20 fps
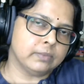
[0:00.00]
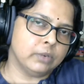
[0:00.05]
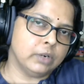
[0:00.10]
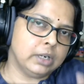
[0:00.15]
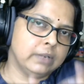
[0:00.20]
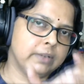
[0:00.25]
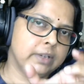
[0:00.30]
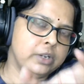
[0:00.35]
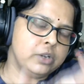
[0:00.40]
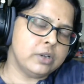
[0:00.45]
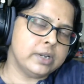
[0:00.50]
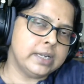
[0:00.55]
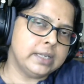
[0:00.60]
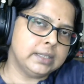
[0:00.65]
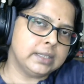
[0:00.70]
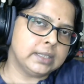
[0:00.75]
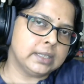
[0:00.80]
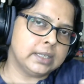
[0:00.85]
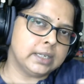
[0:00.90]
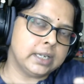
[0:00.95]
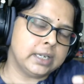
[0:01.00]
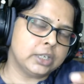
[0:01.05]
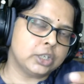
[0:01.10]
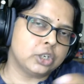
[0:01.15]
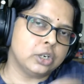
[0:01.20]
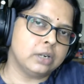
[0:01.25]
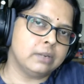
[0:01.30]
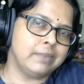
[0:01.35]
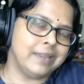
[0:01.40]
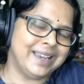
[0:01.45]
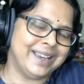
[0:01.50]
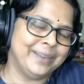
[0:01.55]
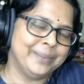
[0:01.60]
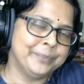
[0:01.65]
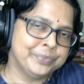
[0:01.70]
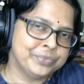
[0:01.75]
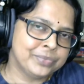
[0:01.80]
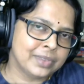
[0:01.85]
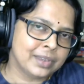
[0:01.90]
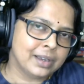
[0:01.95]
Whatever you're inserting should be
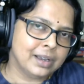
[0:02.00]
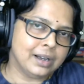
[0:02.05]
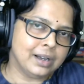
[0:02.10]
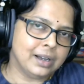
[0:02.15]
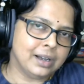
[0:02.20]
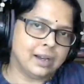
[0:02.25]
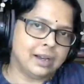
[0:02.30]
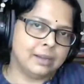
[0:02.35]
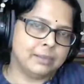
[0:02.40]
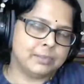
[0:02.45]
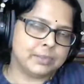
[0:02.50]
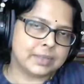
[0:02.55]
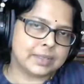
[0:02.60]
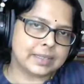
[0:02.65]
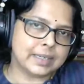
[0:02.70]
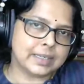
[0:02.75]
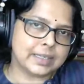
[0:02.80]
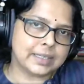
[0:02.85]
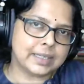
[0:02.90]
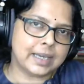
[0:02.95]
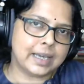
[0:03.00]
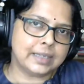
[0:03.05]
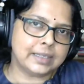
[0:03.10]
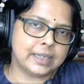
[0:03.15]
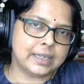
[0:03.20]
such that